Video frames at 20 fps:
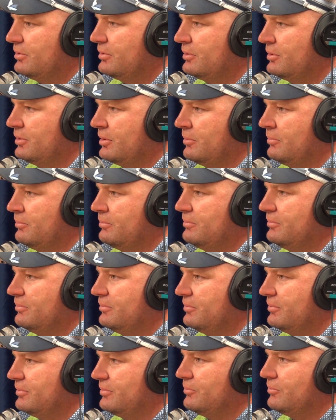
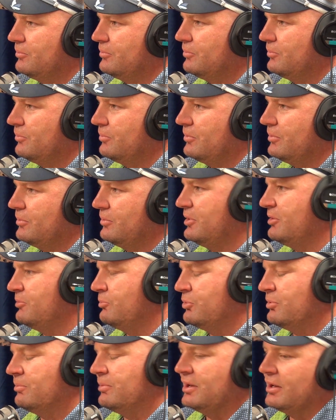It
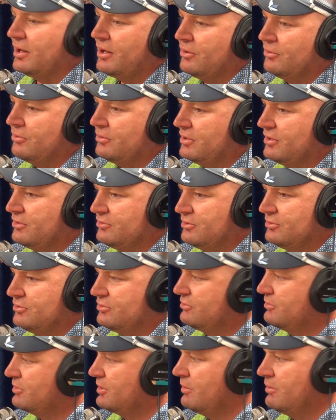would have been a whole lot easier
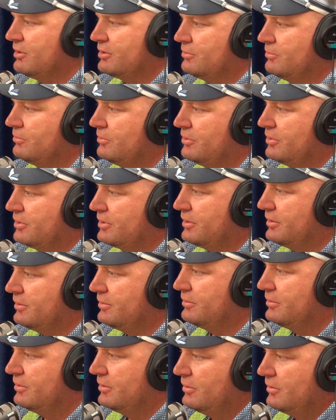just to go back to work
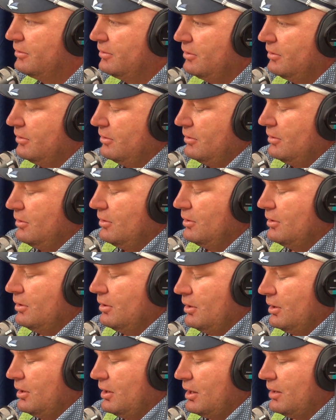
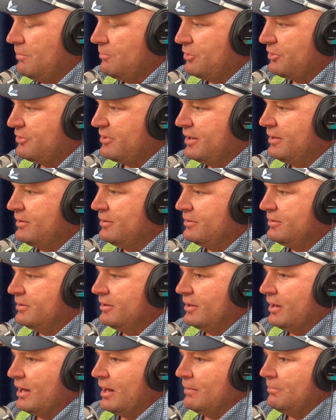and pretend it
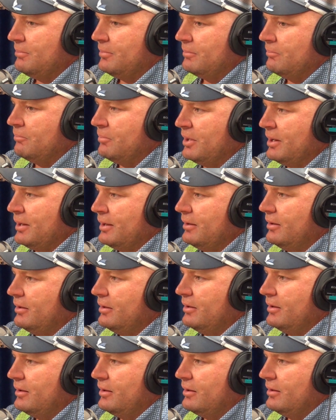didn't happen. But
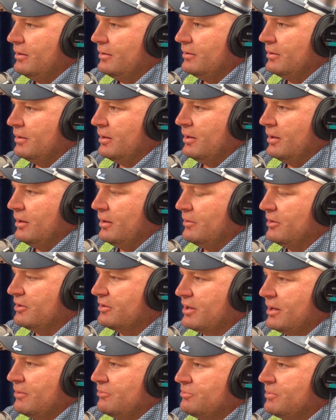
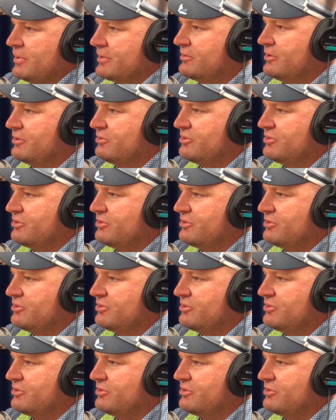it comes back to